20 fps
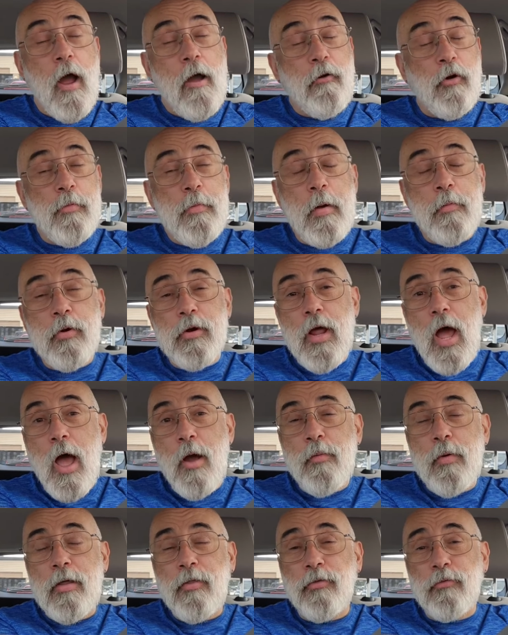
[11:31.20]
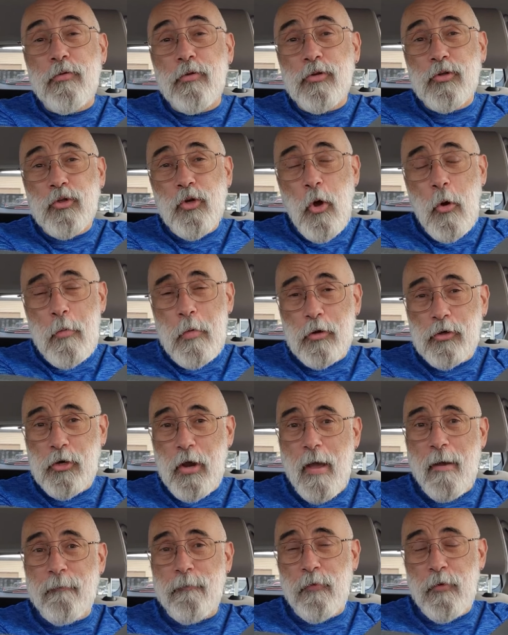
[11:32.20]
remembered I went through so much
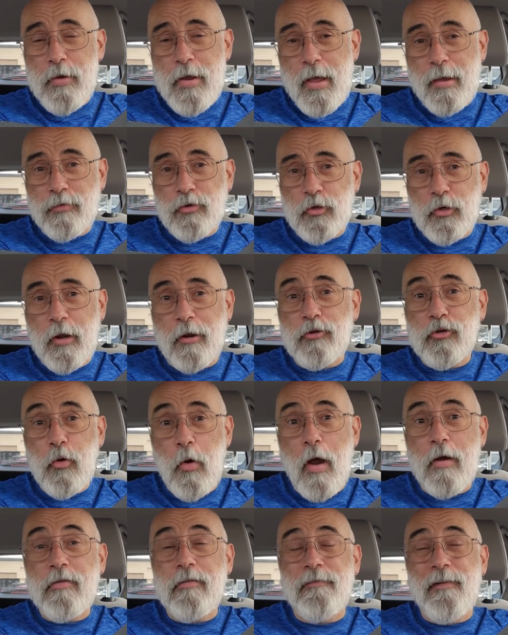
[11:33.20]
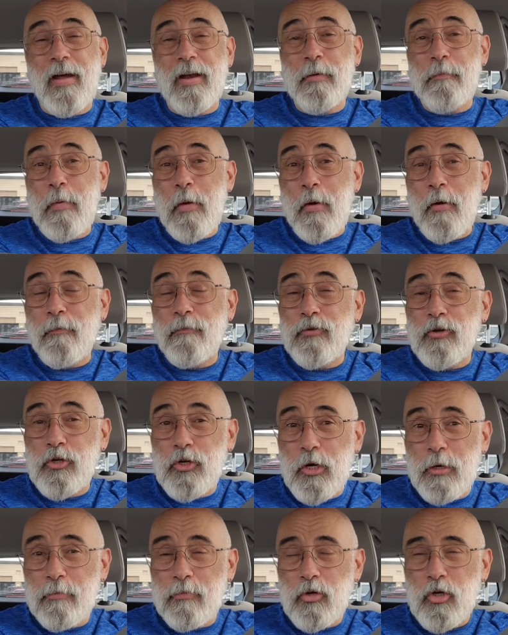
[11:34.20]
effort yesterday trying to find a pair of
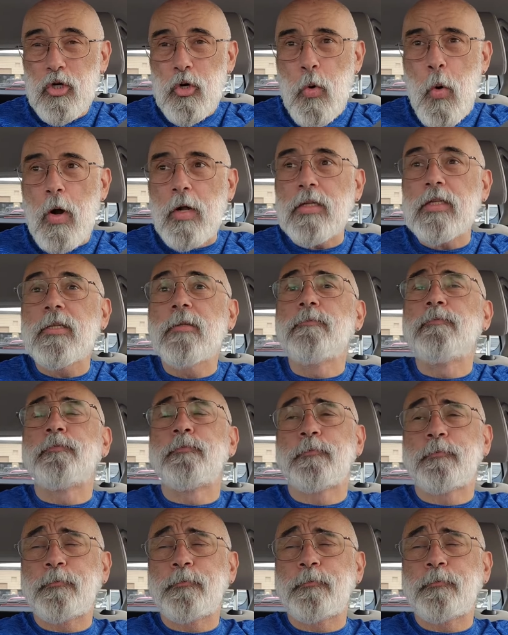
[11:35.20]
gym shorts